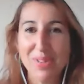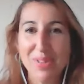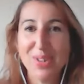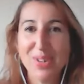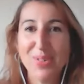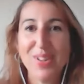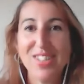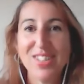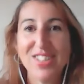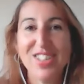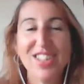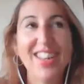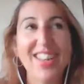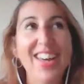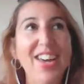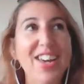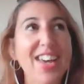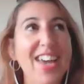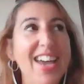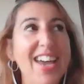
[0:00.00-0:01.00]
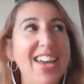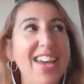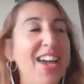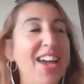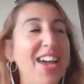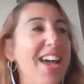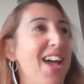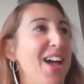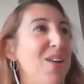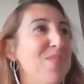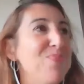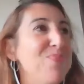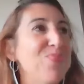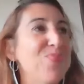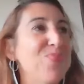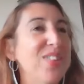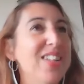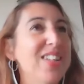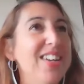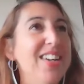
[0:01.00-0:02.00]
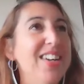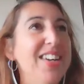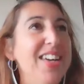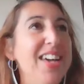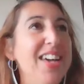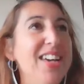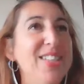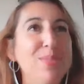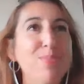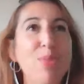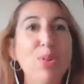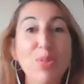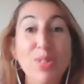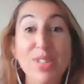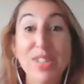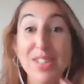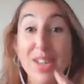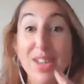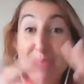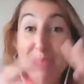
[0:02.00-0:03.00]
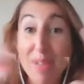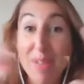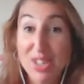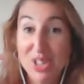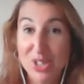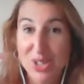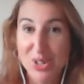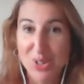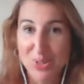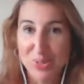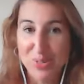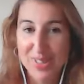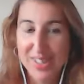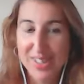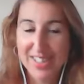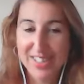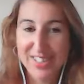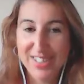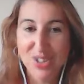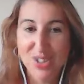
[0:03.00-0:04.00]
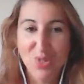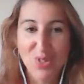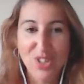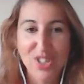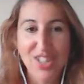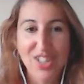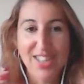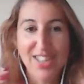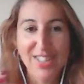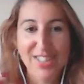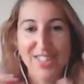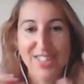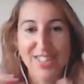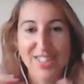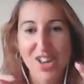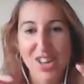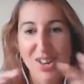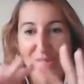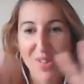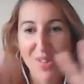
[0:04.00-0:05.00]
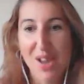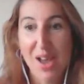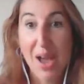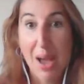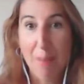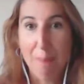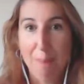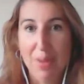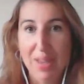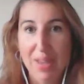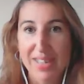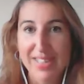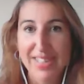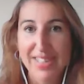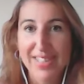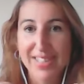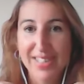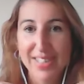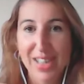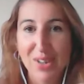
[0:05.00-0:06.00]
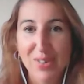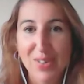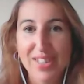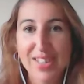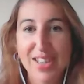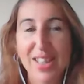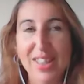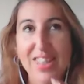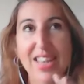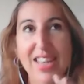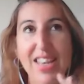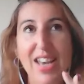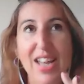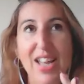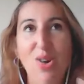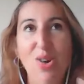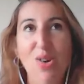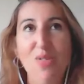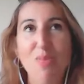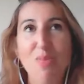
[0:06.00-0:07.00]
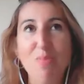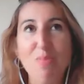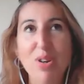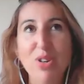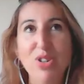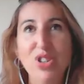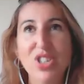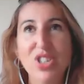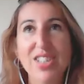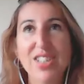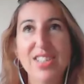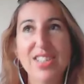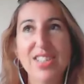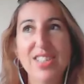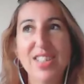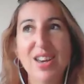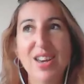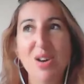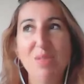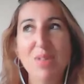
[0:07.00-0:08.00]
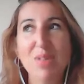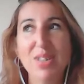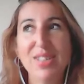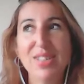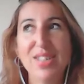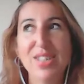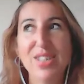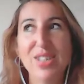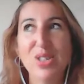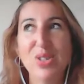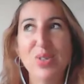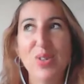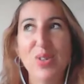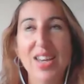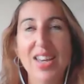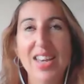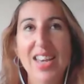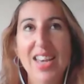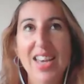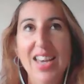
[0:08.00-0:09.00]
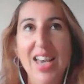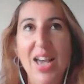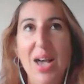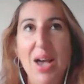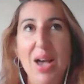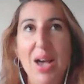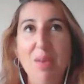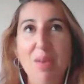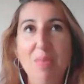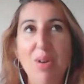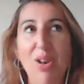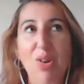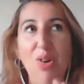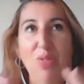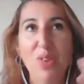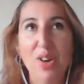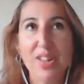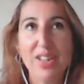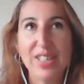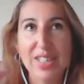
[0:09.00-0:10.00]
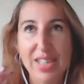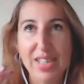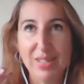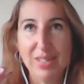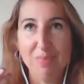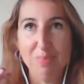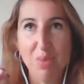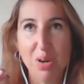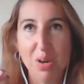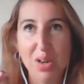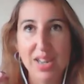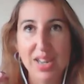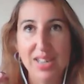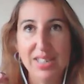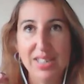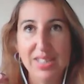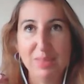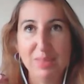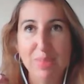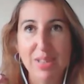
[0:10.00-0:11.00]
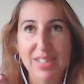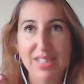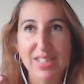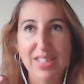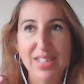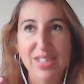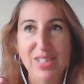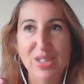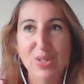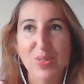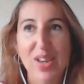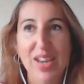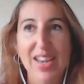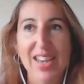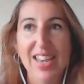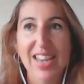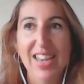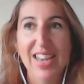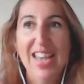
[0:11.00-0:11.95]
Good question. Okay, um, it's multi-dimensional. It's right. Not just kind of happy. You know, it, I think a lot of emotions are mixed into it. Um, a lot of kind of state of mind is mixed into it.